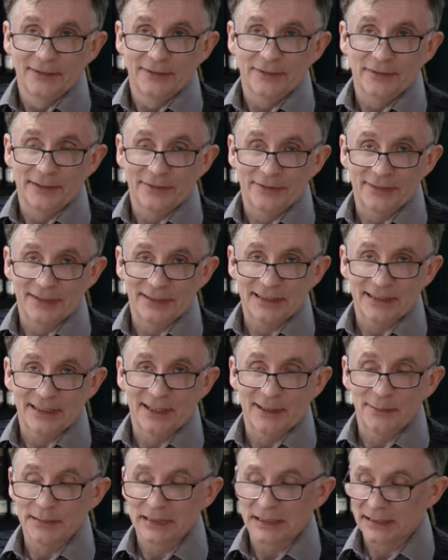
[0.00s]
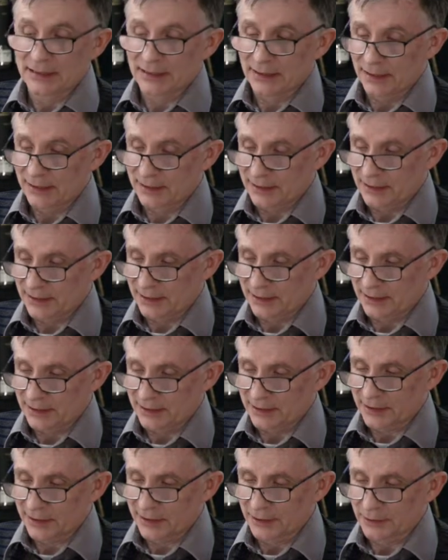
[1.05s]
for the first time since
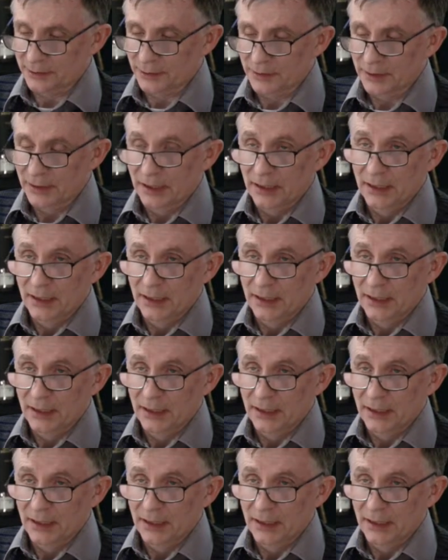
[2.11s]
1982.